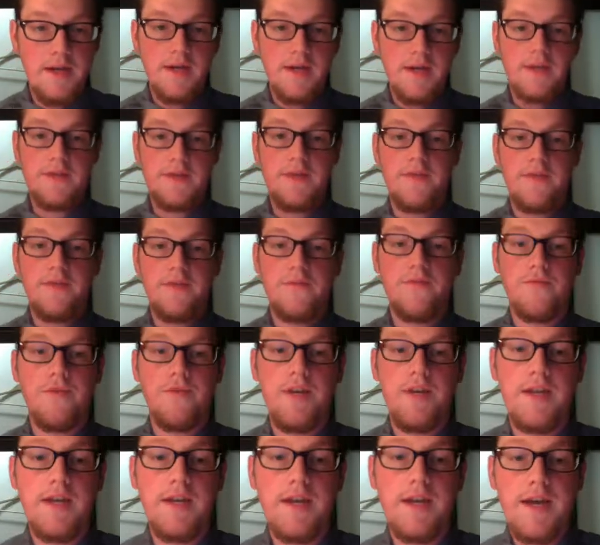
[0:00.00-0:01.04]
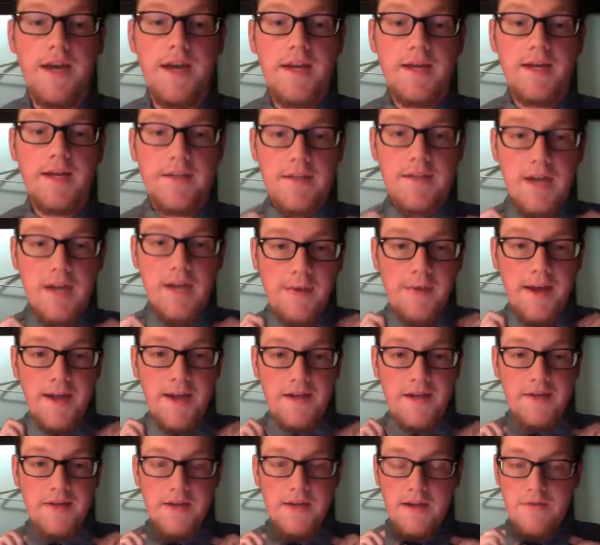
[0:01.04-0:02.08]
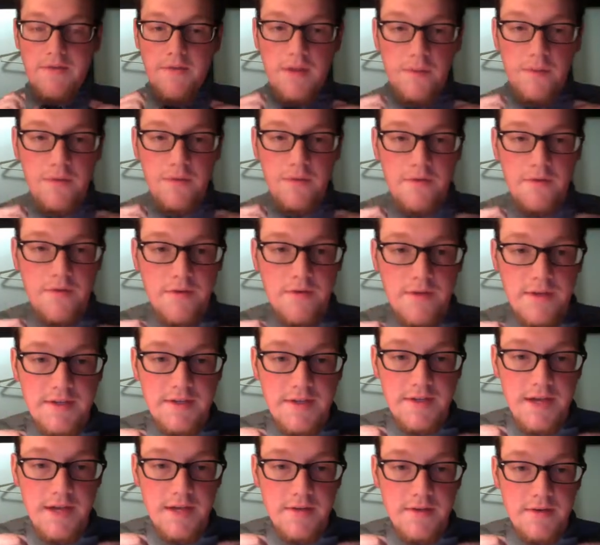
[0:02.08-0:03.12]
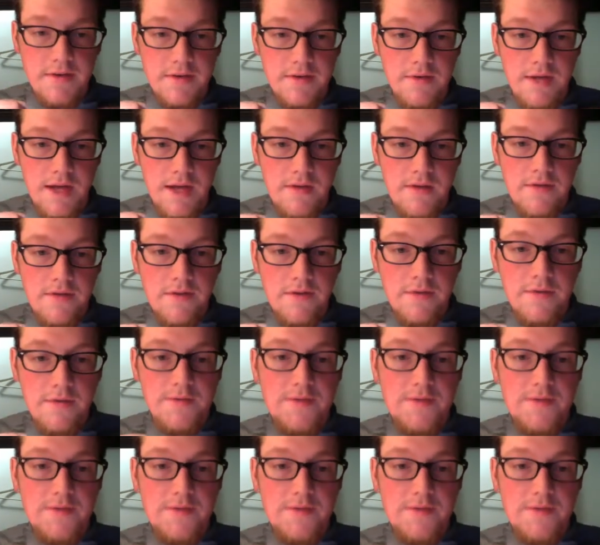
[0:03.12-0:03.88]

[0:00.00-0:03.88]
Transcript: So that's a really nice, I really prefer this knot to a lot of other ones,